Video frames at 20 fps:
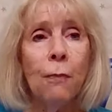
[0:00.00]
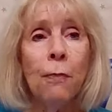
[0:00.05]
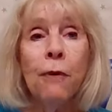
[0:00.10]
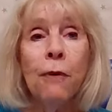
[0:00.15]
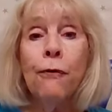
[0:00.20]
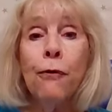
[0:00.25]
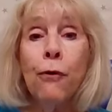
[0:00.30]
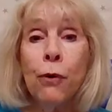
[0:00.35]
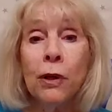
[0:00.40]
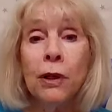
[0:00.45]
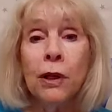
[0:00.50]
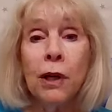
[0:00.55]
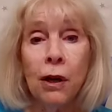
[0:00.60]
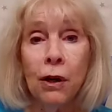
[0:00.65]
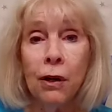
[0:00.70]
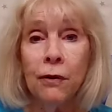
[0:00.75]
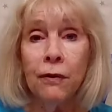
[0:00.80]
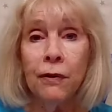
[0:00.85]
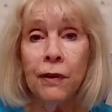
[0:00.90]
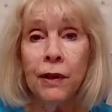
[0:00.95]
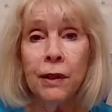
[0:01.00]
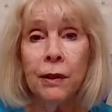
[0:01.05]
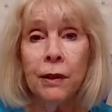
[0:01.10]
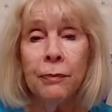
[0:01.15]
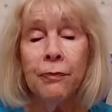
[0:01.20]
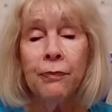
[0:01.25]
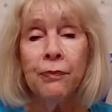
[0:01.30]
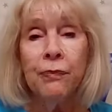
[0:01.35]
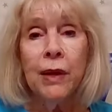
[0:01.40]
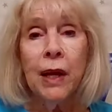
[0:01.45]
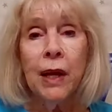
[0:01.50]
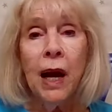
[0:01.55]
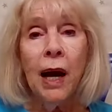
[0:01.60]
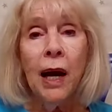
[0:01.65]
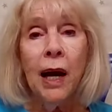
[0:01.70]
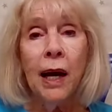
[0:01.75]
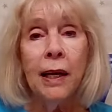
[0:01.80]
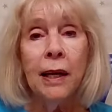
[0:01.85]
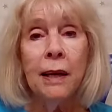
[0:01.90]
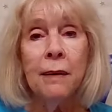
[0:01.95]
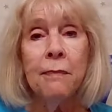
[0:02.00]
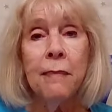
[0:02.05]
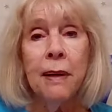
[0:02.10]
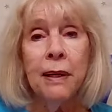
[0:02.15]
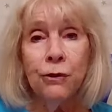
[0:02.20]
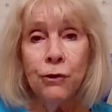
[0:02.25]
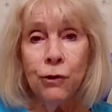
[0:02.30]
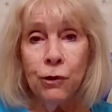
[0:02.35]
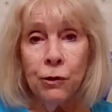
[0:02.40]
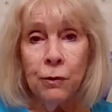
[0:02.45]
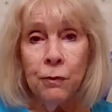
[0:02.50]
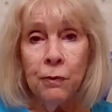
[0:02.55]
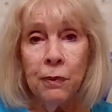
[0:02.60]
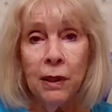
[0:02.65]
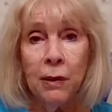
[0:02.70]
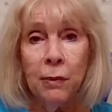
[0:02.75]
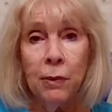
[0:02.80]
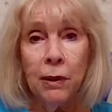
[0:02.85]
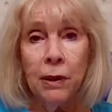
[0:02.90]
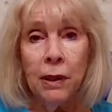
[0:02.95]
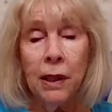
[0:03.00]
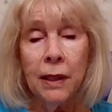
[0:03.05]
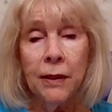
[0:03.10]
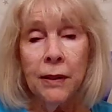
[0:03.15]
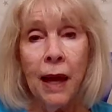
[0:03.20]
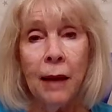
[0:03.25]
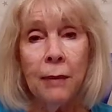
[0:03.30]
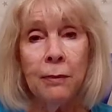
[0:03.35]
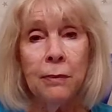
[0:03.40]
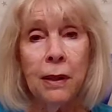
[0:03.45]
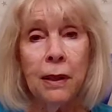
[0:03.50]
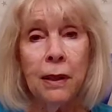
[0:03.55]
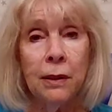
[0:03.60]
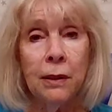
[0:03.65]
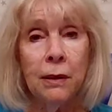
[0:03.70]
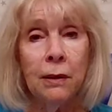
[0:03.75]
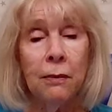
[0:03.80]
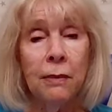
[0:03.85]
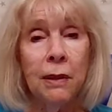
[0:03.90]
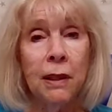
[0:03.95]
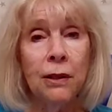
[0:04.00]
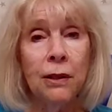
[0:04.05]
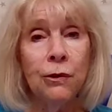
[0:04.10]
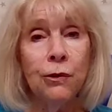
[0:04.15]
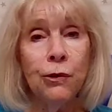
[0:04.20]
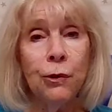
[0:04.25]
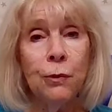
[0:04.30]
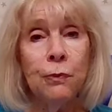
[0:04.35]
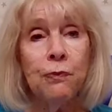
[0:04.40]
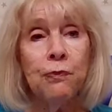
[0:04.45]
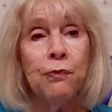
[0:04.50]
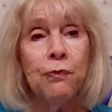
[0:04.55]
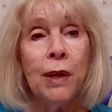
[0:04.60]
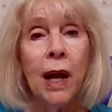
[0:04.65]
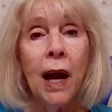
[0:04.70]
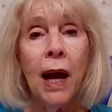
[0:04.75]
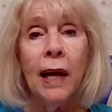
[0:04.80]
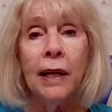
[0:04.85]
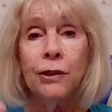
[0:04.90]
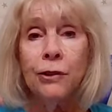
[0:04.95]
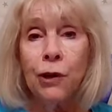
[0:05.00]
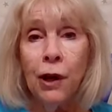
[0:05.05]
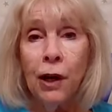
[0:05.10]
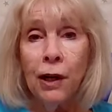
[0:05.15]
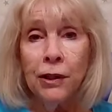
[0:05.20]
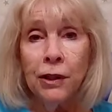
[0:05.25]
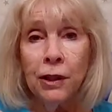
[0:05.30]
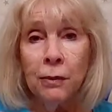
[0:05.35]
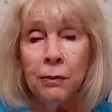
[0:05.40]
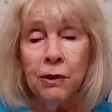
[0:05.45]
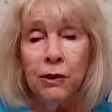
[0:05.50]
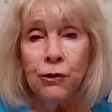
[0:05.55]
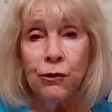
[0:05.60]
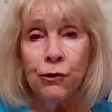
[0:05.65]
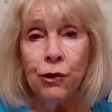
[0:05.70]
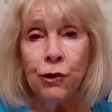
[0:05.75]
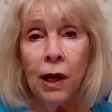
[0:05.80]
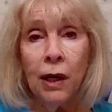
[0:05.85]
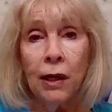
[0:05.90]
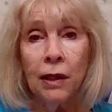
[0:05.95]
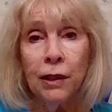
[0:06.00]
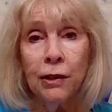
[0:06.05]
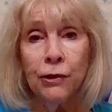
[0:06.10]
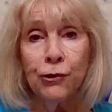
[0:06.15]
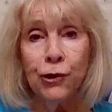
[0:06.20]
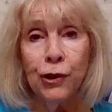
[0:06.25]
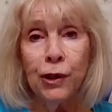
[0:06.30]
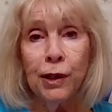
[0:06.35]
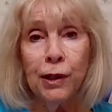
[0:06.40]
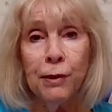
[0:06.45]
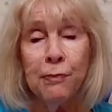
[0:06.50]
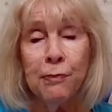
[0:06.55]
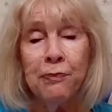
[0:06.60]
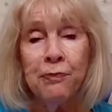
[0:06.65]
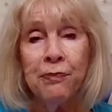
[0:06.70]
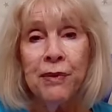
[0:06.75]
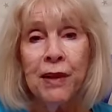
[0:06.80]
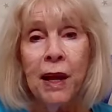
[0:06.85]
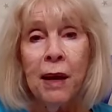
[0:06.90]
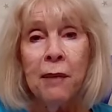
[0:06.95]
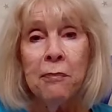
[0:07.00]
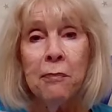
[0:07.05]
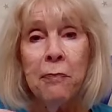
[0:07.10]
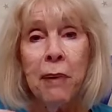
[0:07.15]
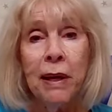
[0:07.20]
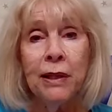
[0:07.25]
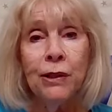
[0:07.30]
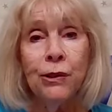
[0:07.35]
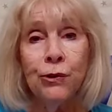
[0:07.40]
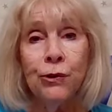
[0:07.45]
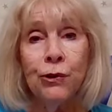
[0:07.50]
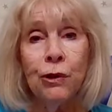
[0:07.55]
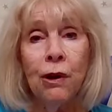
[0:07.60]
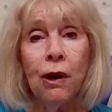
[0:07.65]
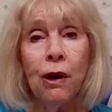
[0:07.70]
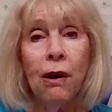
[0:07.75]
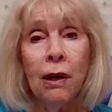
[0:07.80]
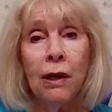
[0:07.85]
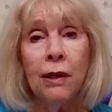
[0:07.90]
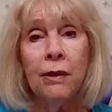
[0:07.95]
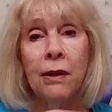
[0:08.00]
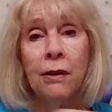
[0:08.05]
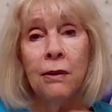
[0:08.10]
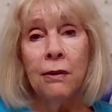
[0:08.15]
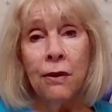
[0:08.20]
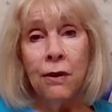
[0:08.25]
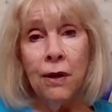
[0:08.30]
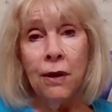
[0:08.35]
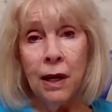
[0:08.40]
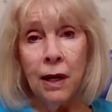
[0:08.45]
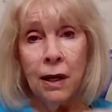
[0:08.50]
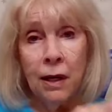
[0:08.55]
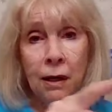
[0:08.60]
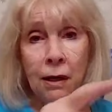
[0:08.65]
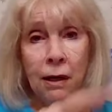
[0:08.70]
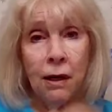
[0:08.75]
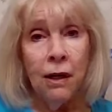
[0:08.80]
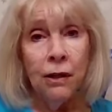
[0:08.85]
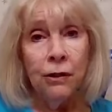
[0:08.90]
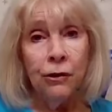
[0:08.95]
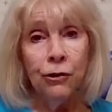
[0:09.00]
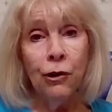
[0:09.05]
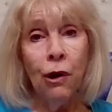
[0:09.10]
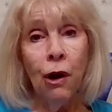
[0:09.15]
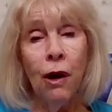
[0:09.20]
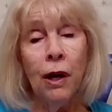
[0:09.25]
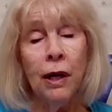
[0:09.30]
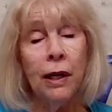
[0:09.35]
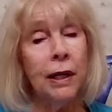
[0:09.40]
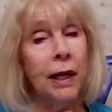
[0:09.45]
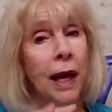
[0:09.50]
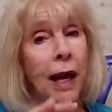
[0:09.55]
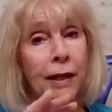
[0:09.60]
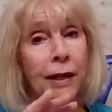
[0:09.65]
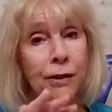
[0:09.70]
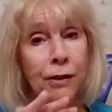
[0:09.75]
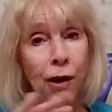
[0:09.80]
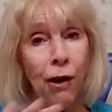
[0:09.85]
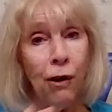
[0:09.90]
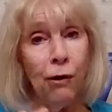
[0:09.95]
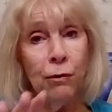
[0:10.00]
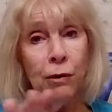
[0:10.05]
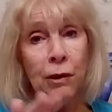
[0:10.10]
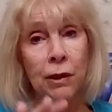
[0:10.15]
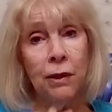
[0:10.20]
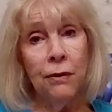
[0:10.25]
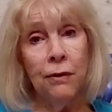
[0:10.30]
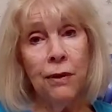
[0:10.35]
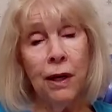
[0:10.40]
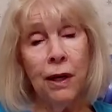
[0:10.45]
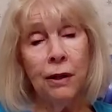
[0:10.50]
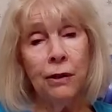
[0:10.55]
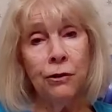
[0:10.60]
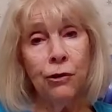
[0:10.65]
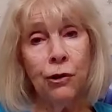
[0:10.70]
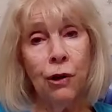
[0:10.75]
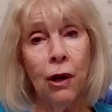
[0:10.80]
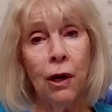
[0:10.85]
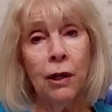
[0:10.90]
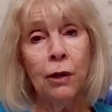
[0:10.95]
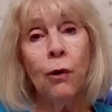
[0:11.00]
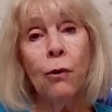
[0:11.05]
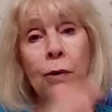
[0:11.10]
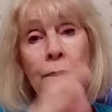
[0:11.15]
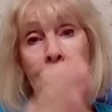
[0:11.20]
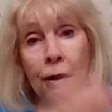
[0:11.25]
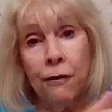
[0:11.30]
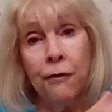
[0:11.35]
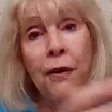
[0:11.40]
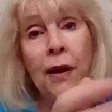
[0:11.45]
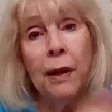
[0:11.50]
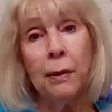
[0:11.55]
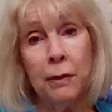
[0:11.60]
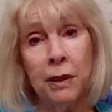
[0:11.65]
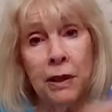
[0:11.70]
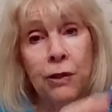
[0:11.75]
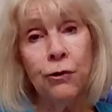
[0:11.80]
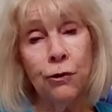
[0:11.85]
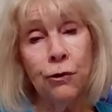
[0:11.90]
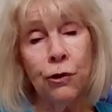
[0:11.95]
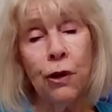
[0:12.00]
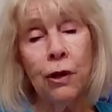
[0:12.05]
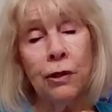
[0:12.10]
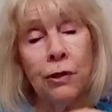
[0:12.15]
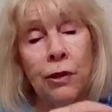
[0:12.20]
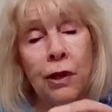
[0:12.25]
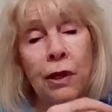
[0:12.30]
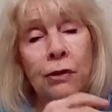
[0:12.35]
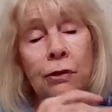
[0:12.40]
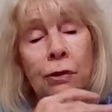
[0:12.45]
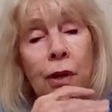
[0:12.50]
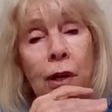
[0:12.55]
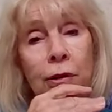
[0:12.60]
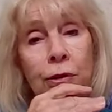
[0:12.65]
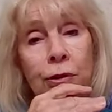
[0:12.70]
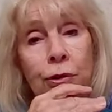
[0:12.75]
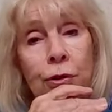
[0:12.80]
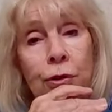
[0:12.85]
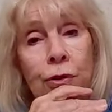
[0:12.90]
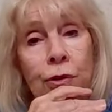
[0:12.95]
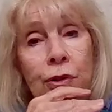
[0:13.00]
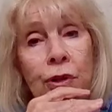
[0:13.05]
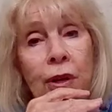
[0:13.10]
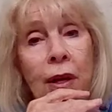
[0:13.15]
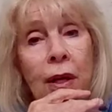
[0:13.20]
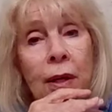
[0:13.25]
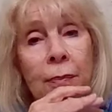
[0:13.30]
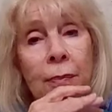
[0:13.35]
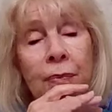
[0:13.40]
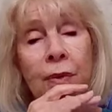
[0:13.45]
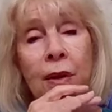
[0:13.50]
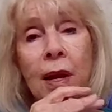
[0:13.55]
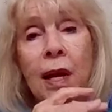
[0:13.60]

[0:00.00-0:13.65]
before COVID, I mentored people, and that means I taught them astrology based on their chart and only their chart, or their family's charts, I should say.